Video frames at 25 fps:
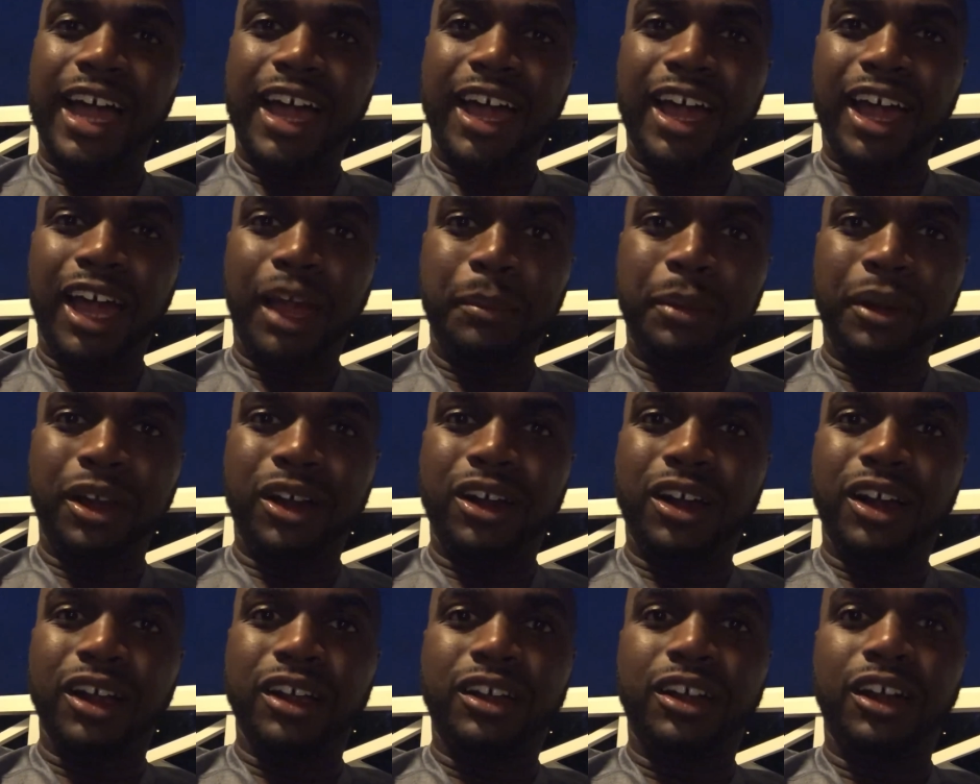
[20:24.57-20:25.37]
how
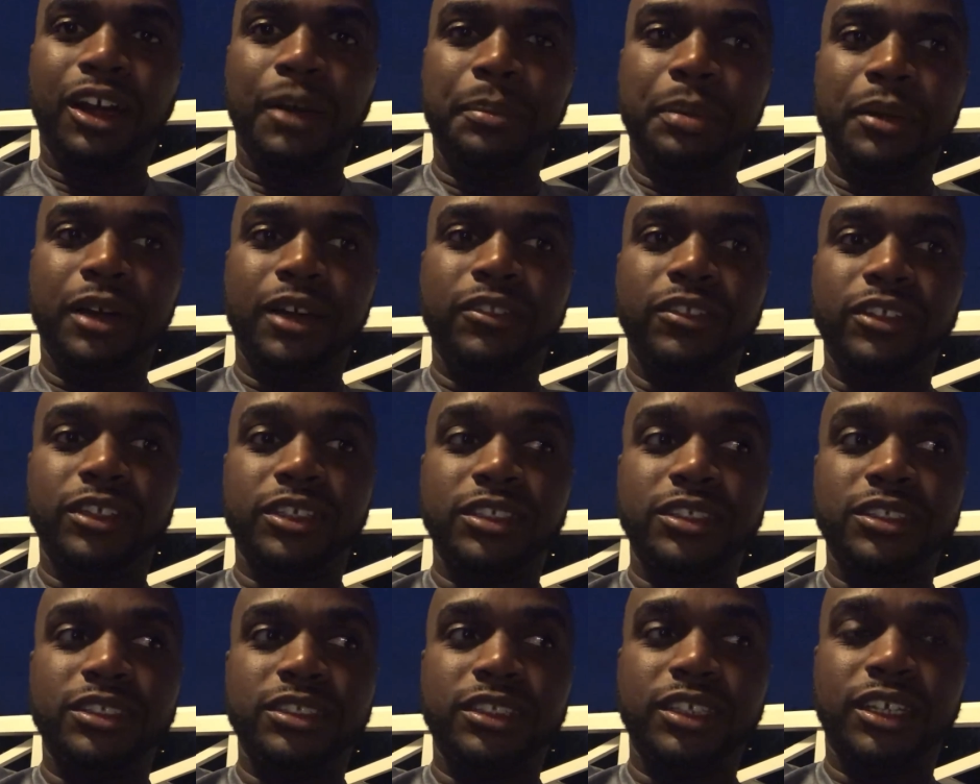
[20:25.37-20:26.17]
about a couple of
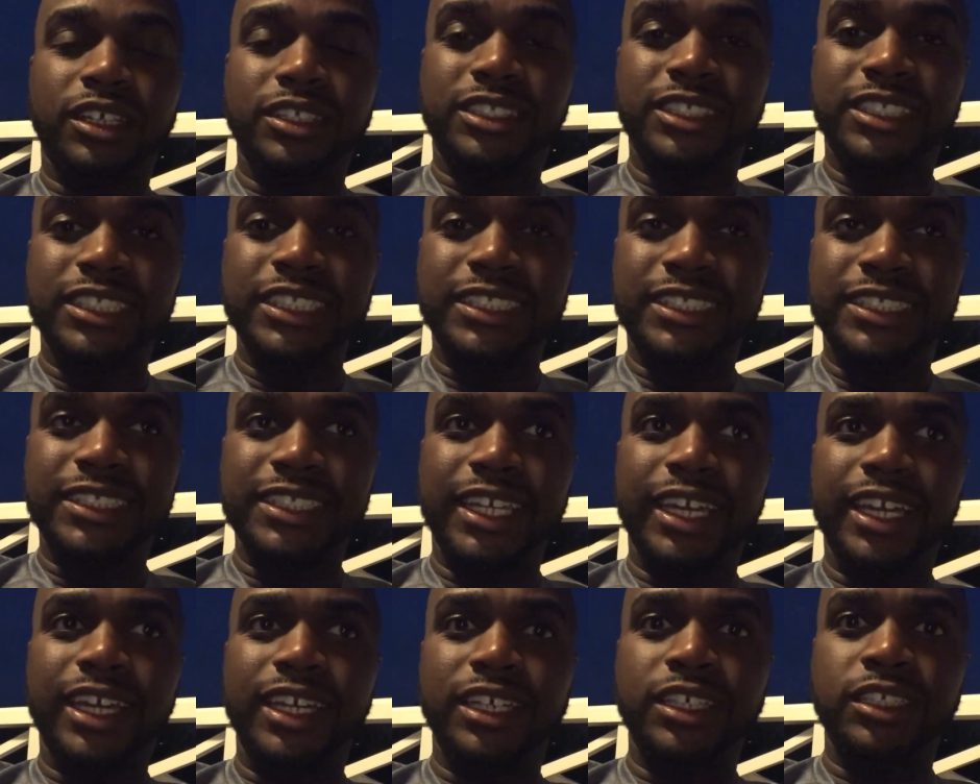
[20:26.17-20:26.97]
the
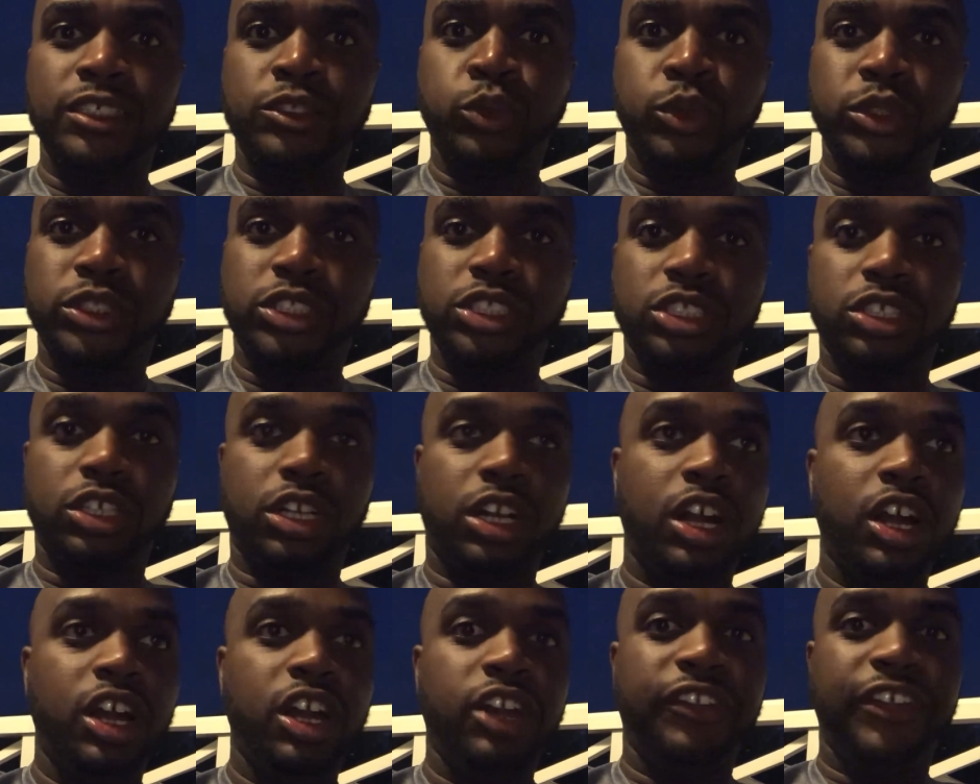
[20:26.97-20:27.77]
CCAs, which
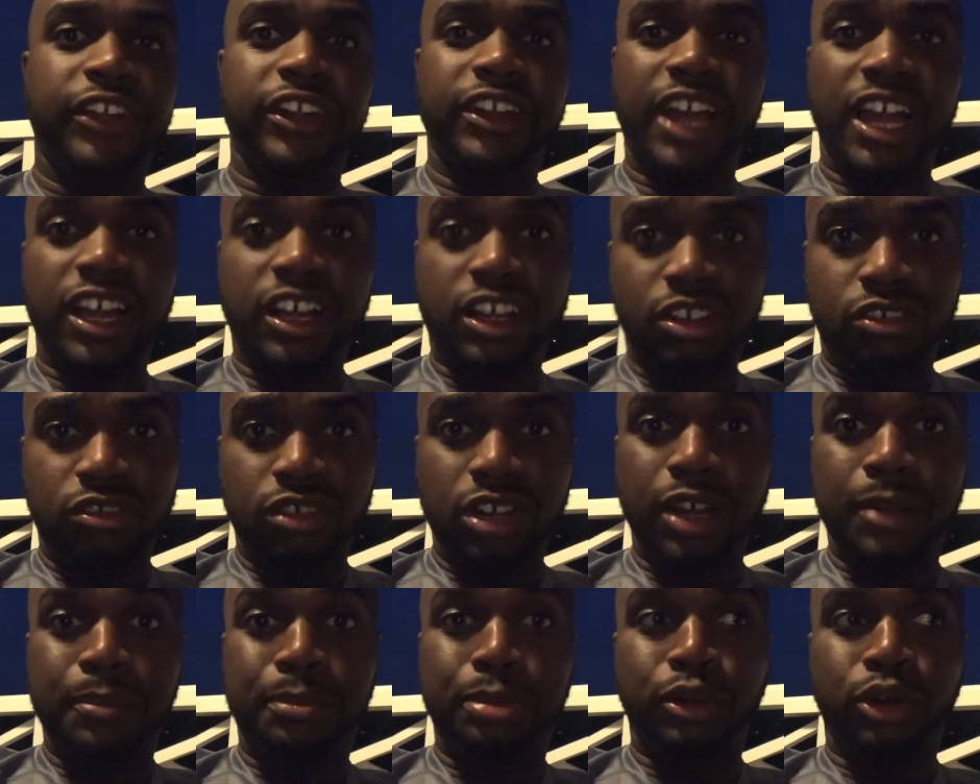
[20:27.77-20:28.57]
they're not
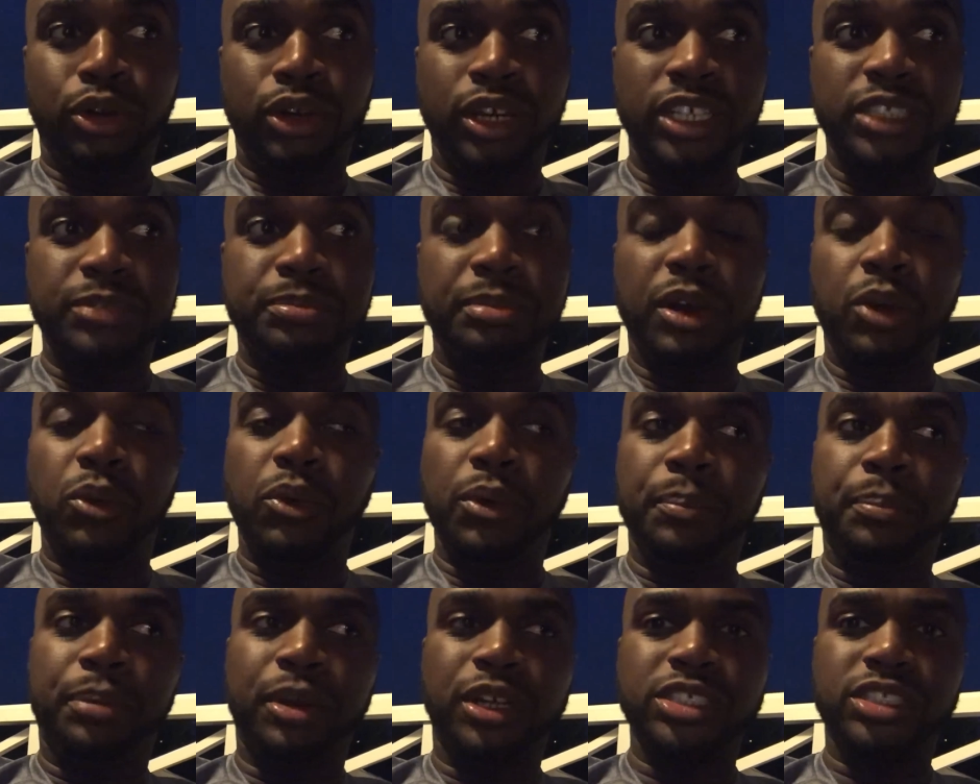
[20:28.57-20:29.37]
career employees, but
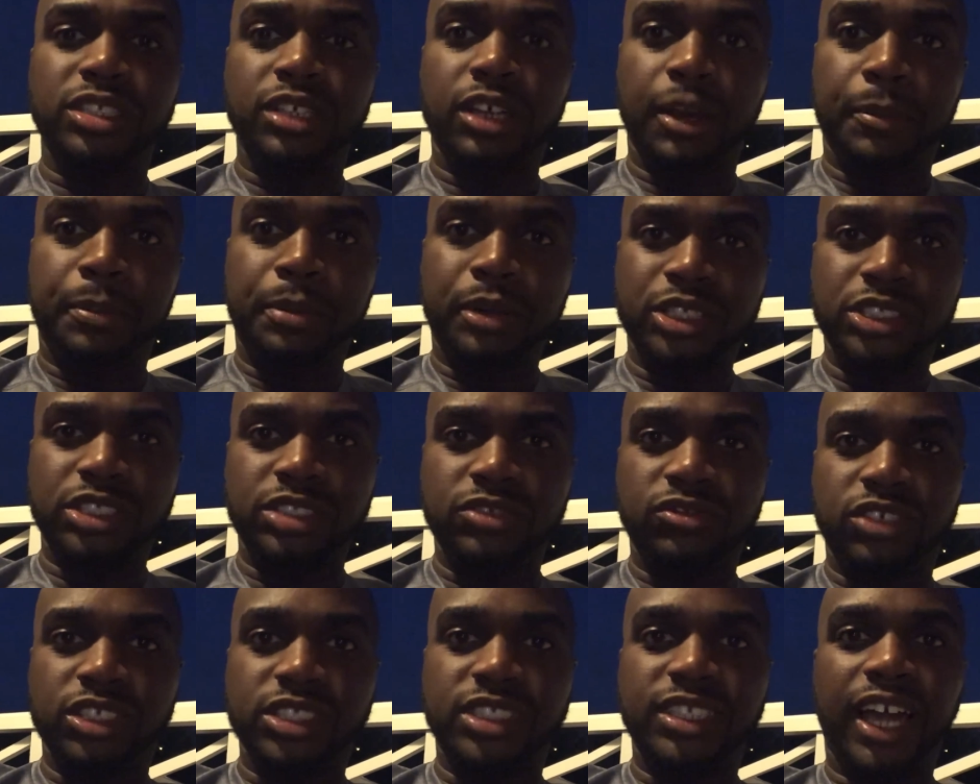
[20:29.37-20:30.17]
when a
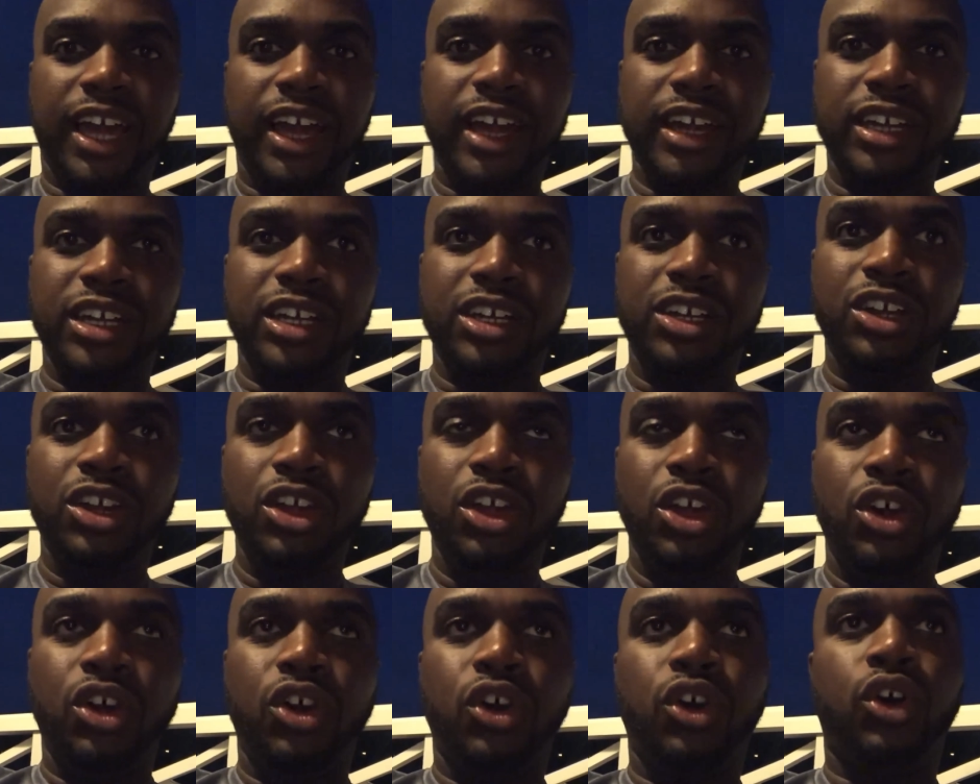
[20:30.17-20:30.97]
person retire
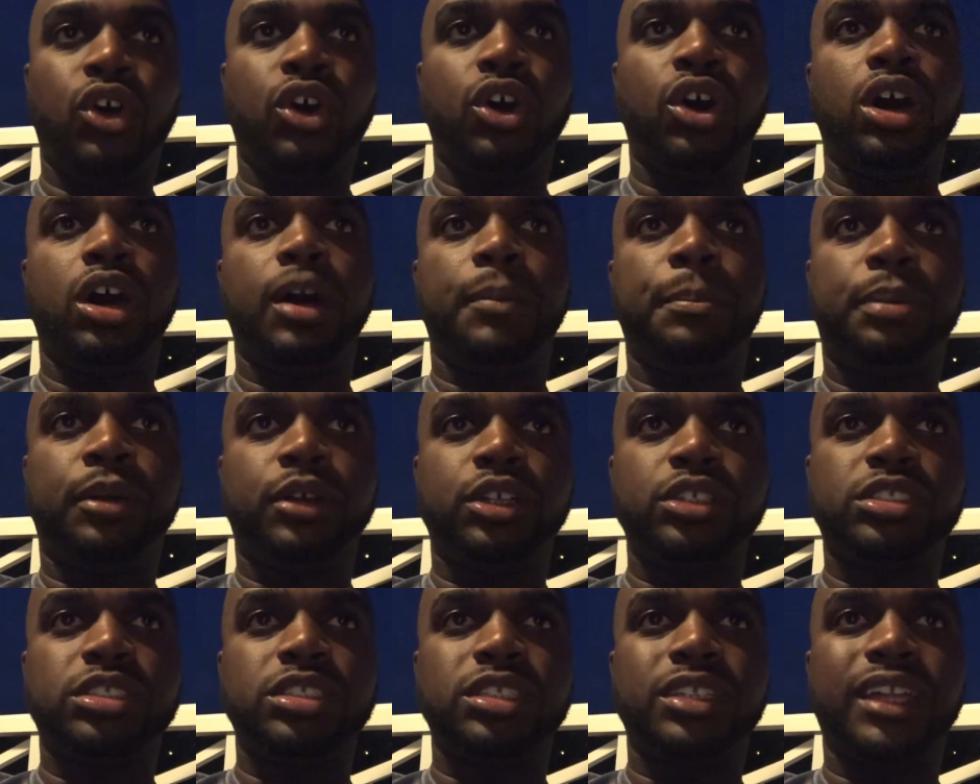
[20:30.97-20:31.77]
or a
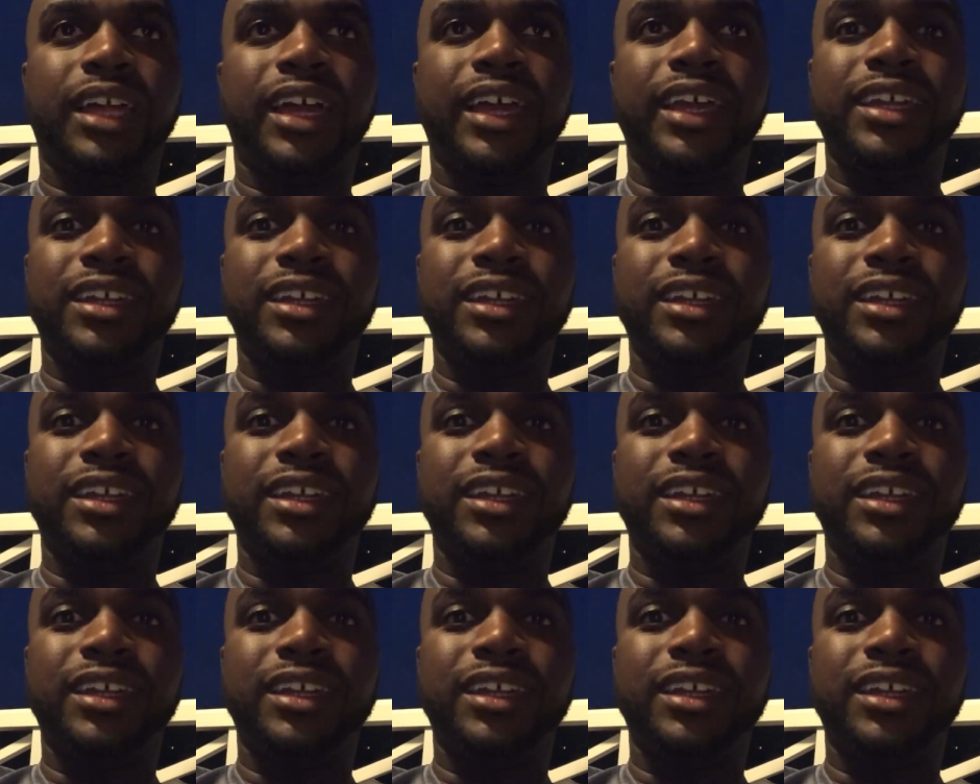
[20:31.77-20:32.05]
person